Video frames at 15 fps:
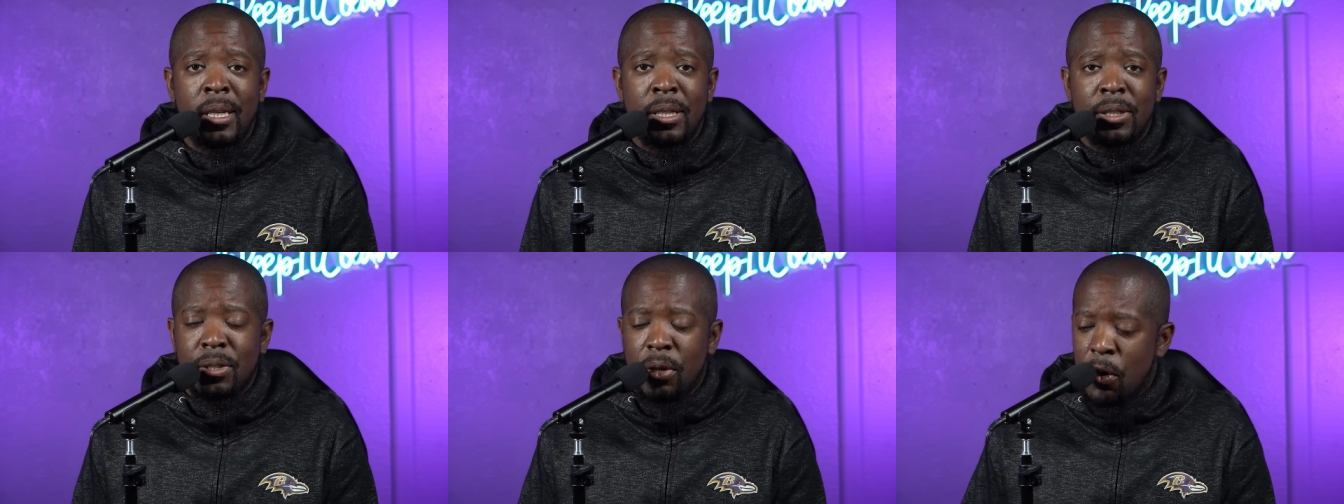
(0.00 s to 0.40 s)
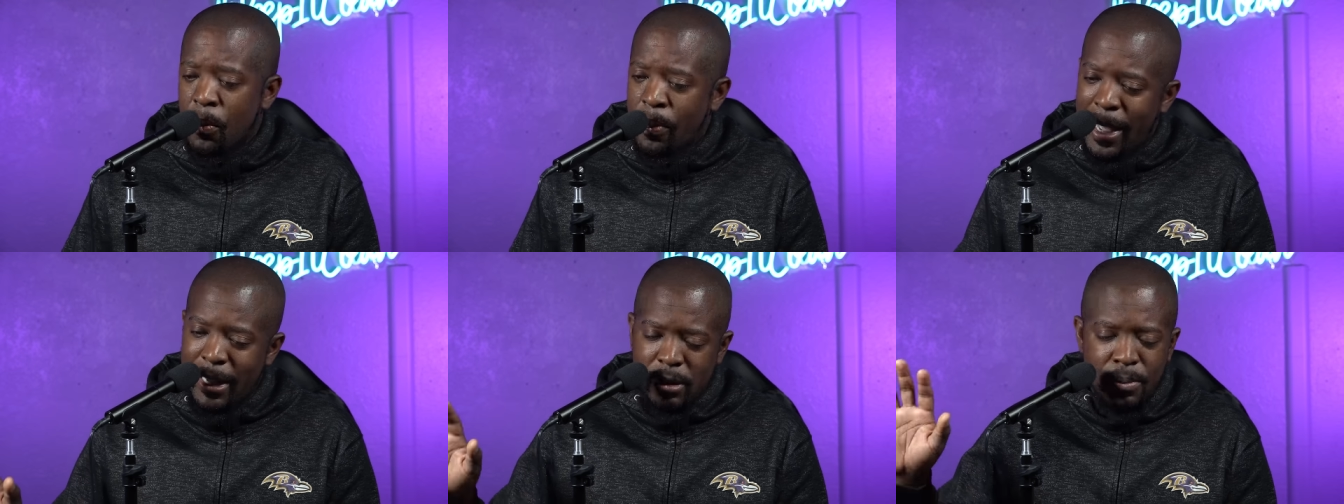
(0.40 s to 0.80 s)
So
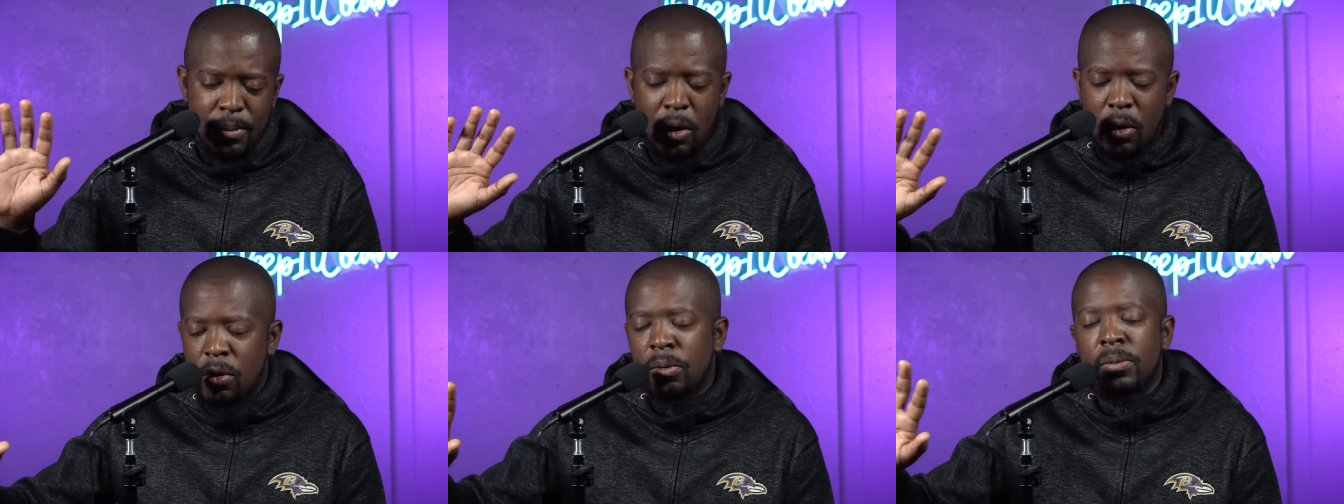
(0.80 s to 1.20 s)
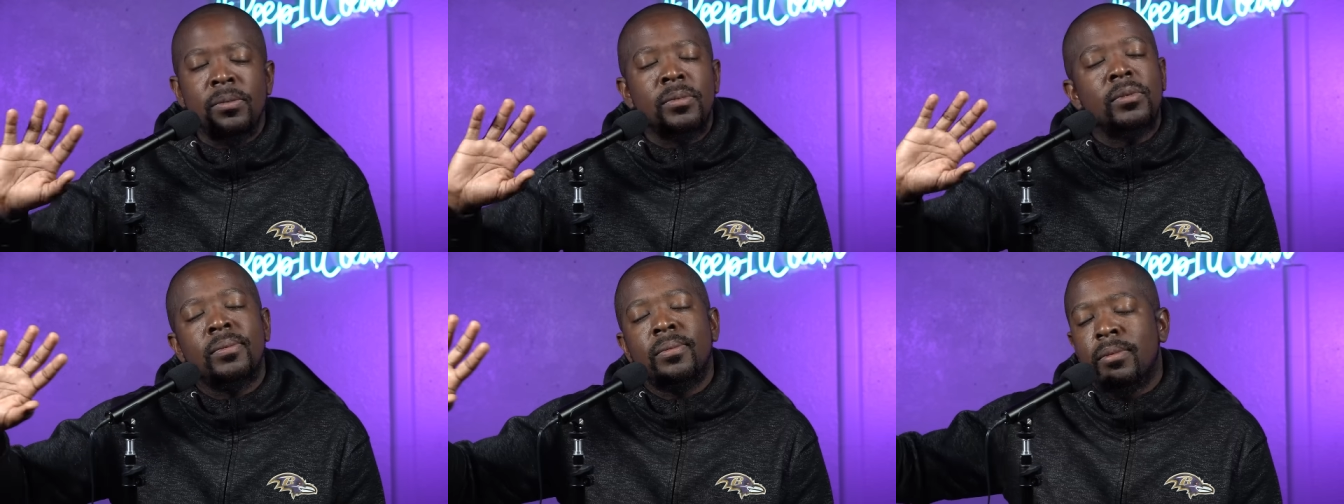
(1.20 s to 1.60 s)
Patrick
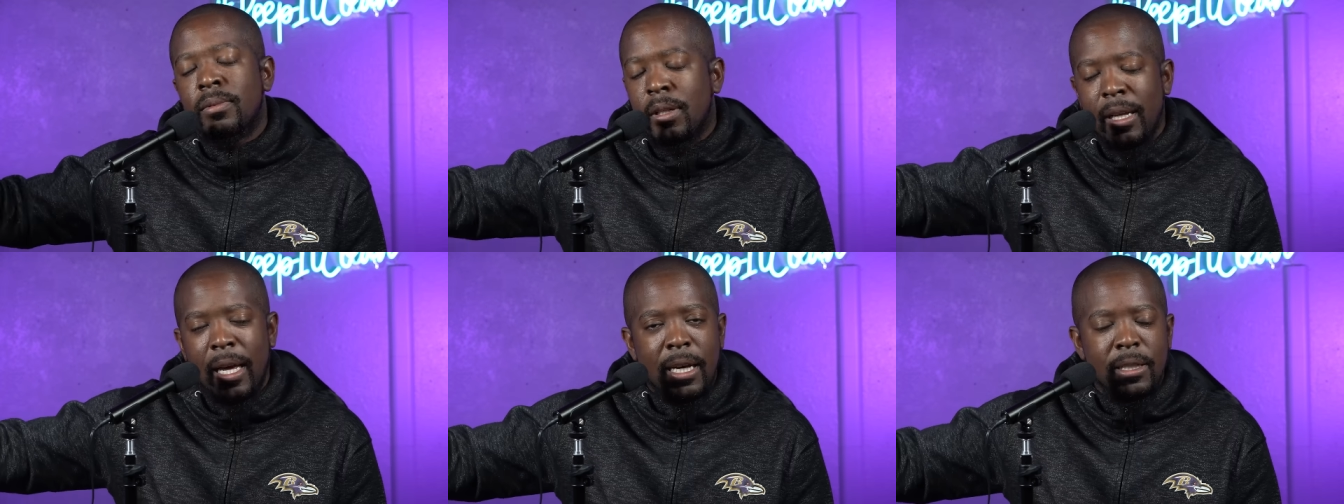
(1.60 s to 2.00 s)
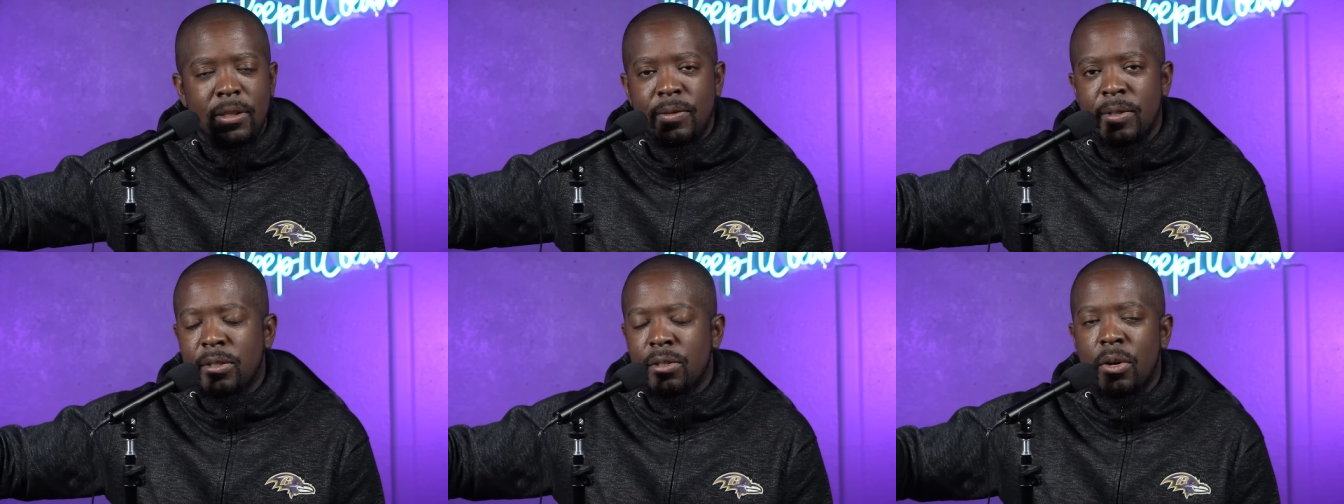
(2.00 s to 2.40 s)
Mahomes, class
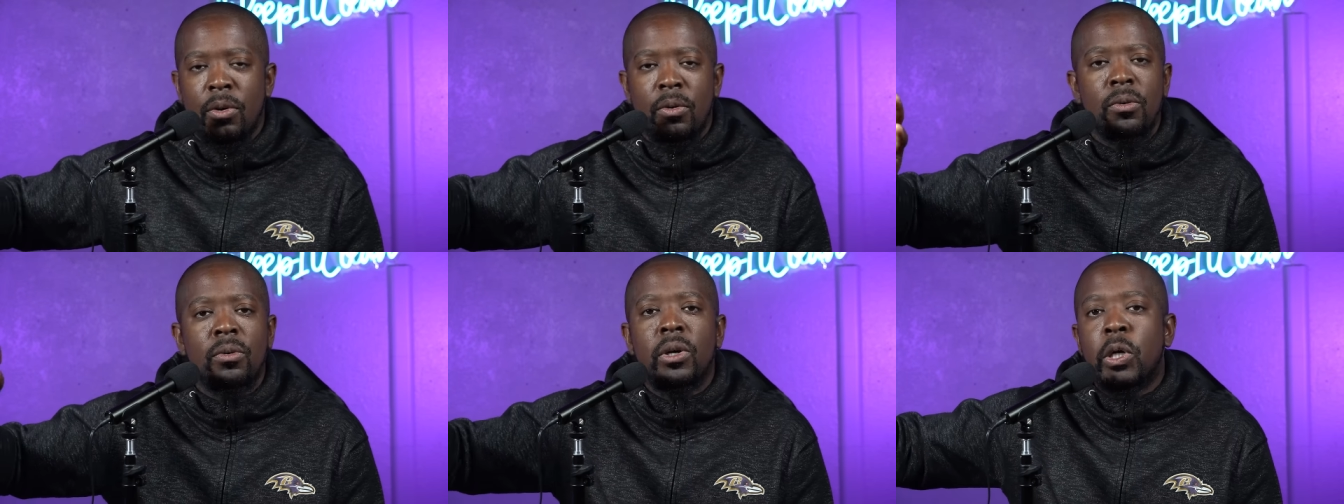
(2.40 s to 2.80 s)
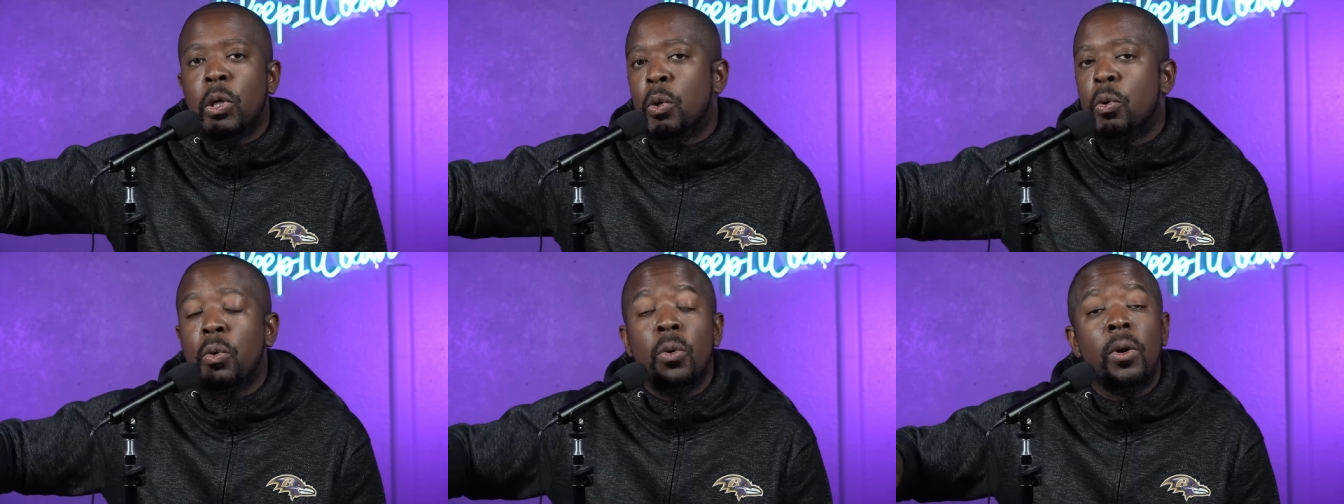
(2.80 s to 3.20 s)
of his own,
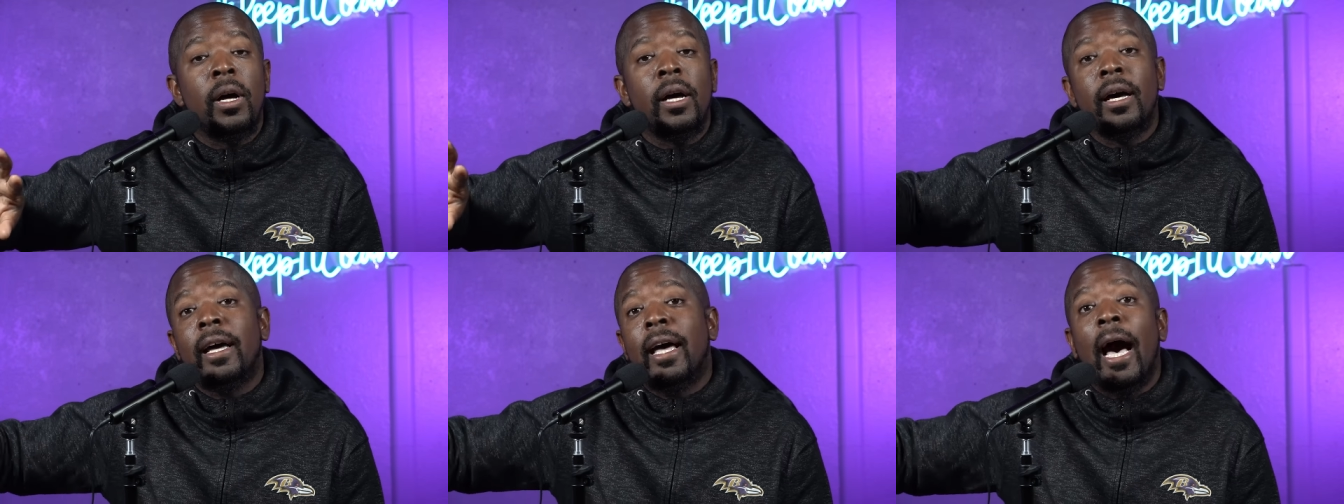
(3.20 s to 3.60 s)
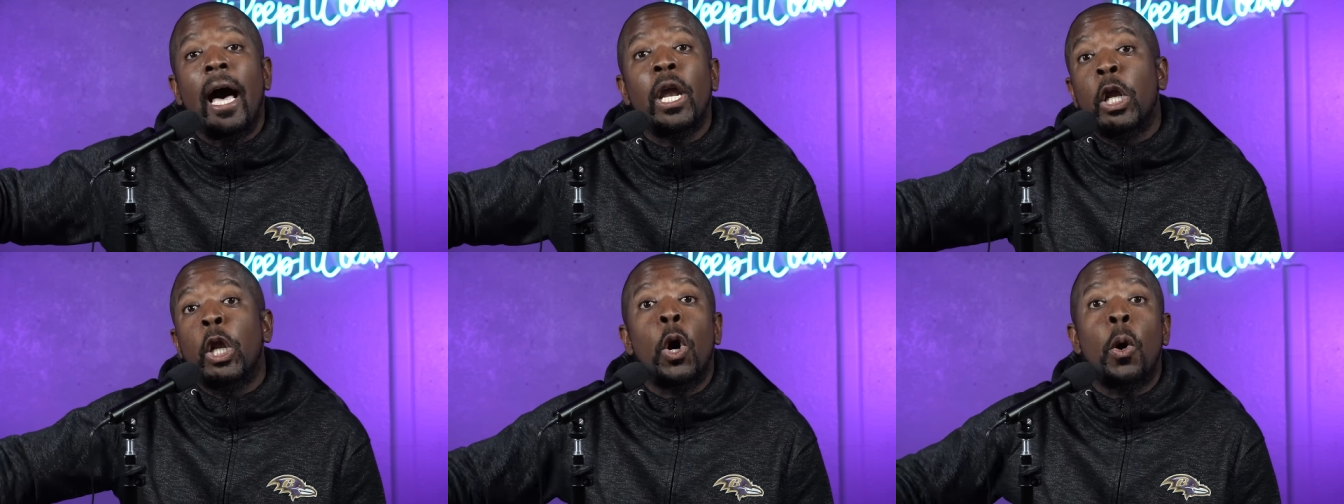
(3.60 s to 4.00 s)
cool.
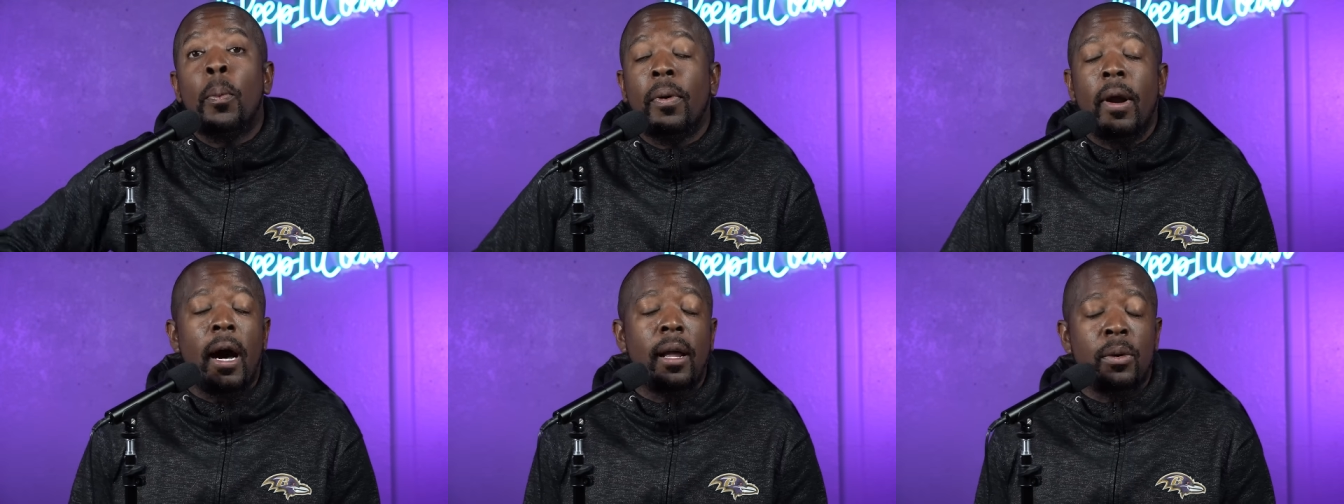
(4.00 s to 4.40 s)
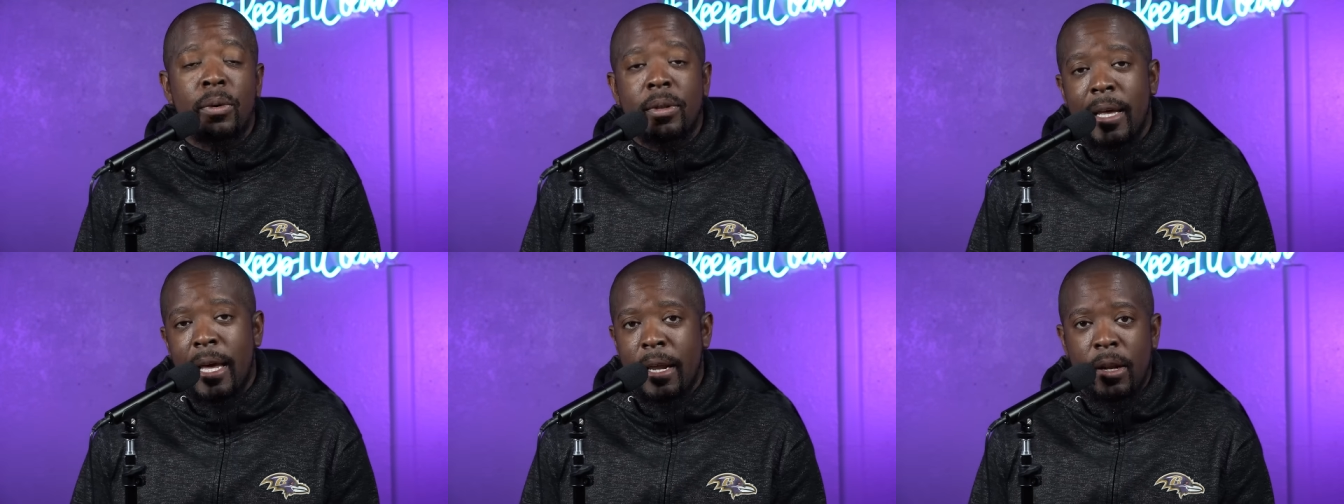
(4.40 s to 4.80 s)
Got no problem
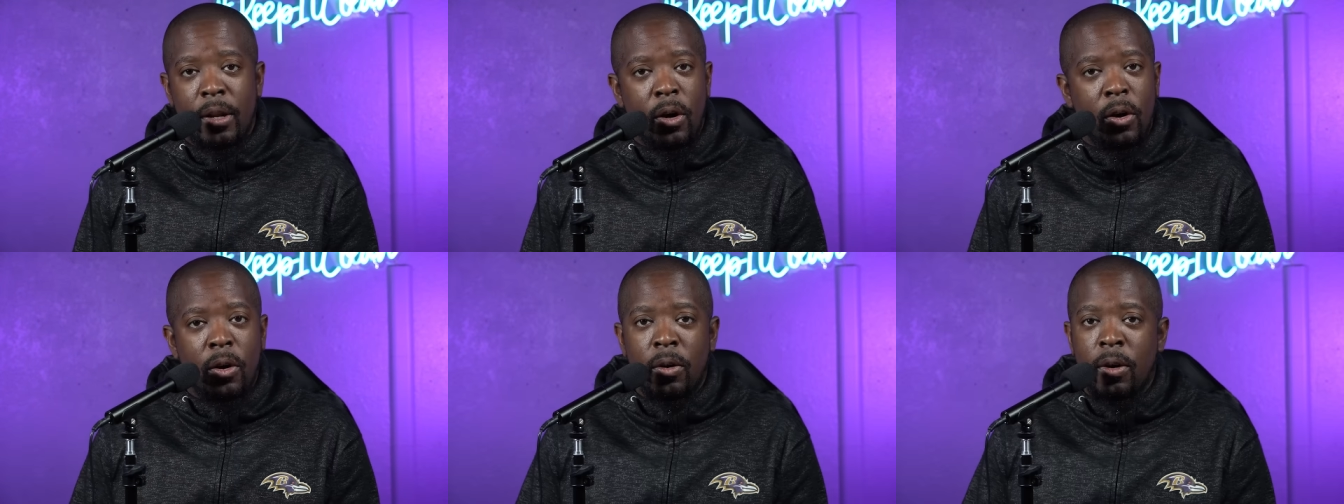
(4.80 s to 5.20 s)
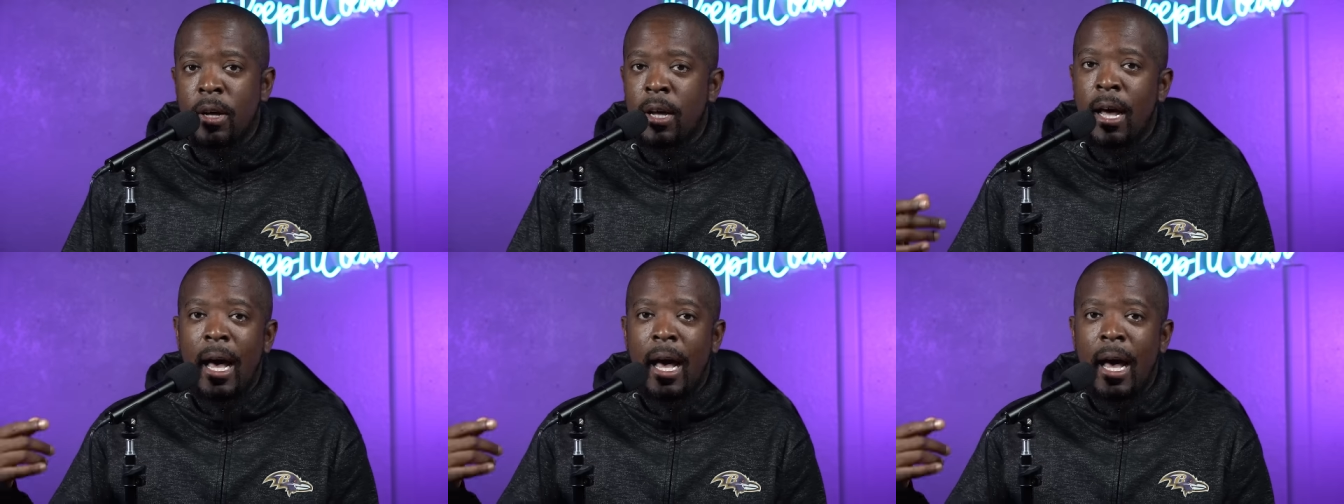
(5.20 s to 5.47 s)
with that at all.